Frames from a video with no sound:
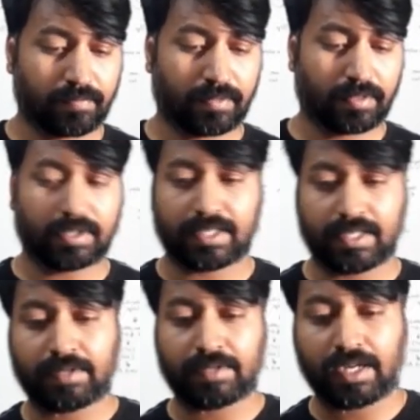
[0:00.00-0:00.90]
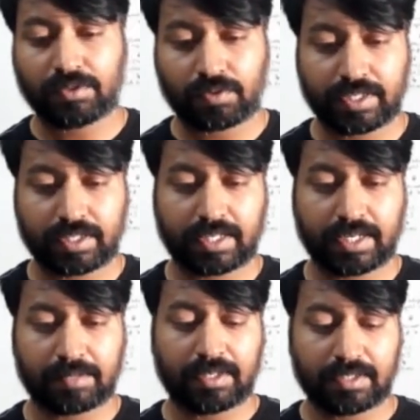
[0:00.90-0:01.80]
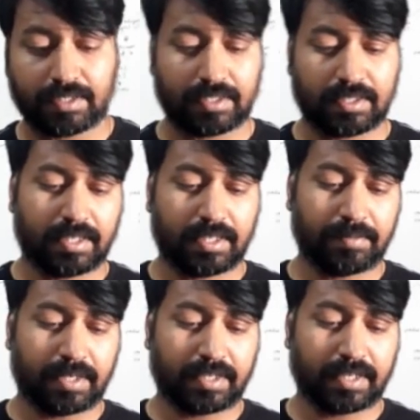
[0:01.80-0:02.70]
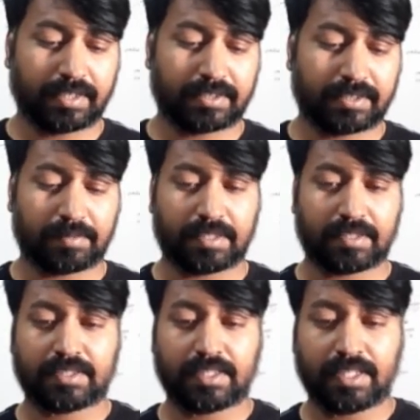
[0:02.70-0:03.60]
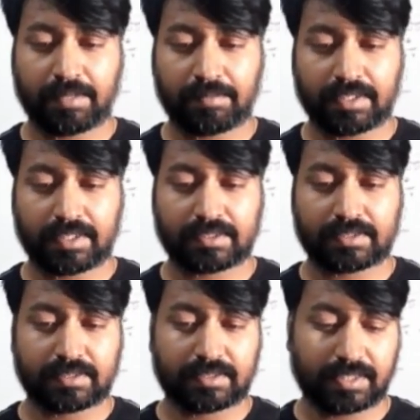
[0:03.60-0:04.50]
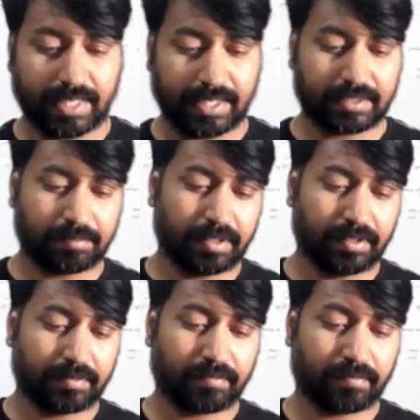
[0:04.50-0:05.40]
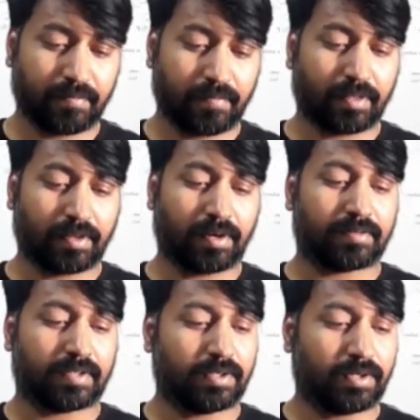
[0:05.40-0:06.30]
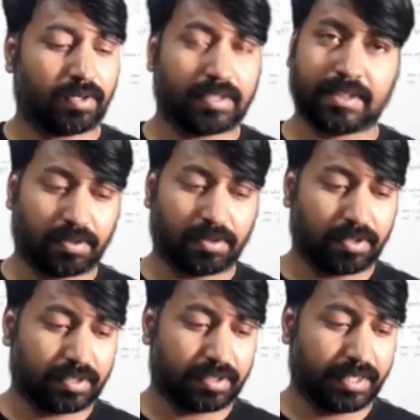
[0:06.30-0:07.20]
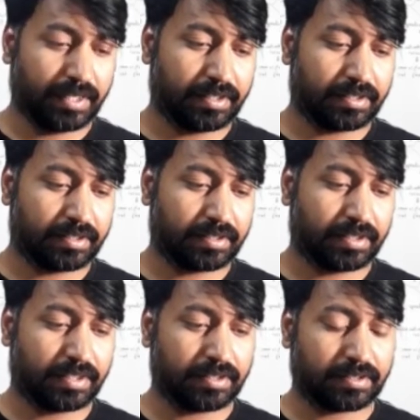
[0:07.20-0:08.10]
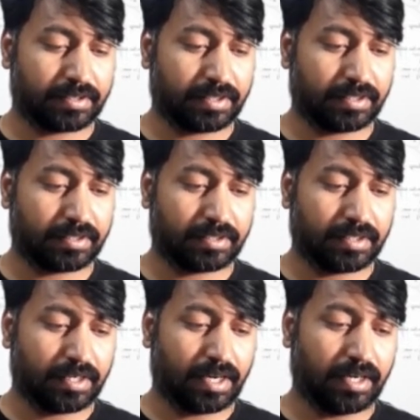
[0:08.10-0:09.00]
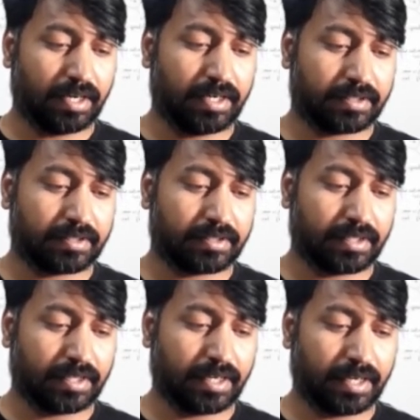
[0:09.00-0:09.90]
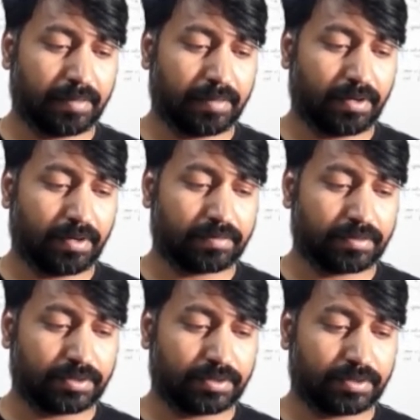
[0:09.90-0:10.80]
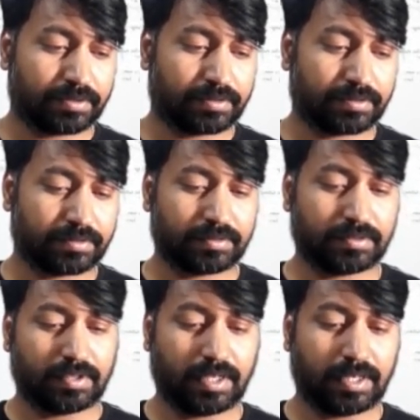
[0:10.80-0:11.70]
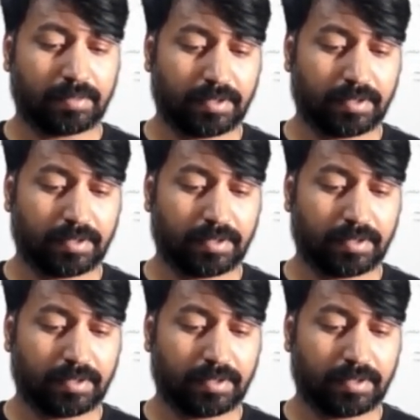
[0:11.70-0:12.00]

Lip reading: Okay, I don't want here 10 ml. Let me write here x ml. A certain ml, that's take x ml of alcohol dissolved in 100 ml of solution, 100 ml